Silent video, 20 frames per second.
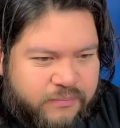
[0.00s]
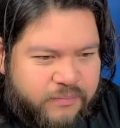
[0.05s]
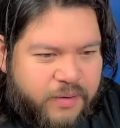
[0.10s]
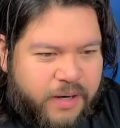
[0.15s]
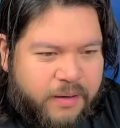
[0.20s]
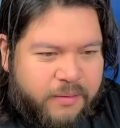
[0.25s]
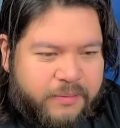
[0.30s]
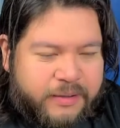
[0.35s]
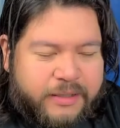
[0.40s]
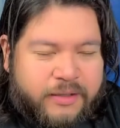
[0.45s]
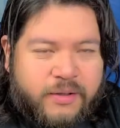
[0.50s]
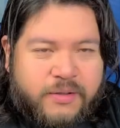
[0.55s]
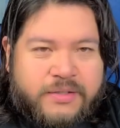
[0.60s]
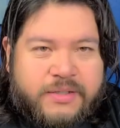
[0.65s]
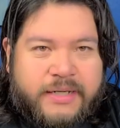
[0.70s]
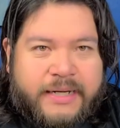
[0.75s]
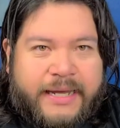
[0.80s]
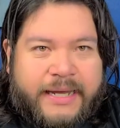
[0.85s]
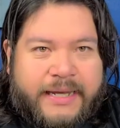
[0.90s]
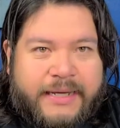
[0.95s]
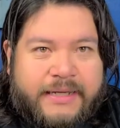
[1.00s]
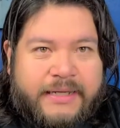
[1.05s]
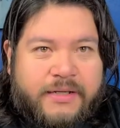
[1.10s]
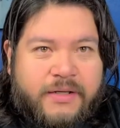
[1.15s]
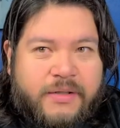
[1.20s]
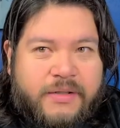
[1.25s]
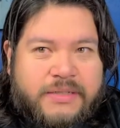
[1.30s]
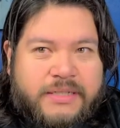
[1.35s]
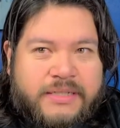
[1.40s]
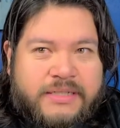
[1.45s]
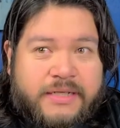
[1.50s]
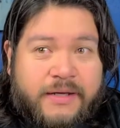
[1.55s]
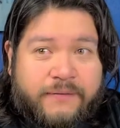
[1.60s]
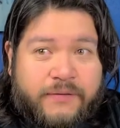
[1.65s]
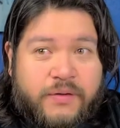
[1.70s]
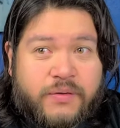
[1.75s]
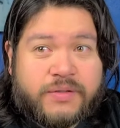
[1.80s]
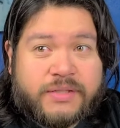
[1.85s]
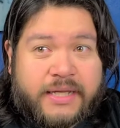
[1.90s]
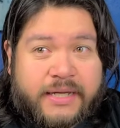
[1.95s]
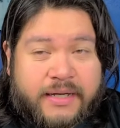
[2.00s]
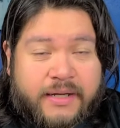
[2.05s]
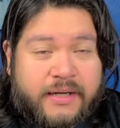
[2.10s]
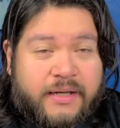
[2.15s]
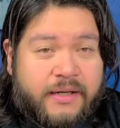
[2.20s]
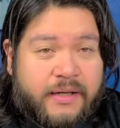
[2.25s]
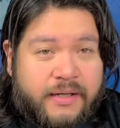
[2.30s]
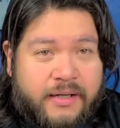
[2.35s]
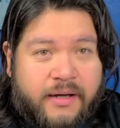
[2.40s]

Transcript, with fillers: probably closer to eight years since I've used like a,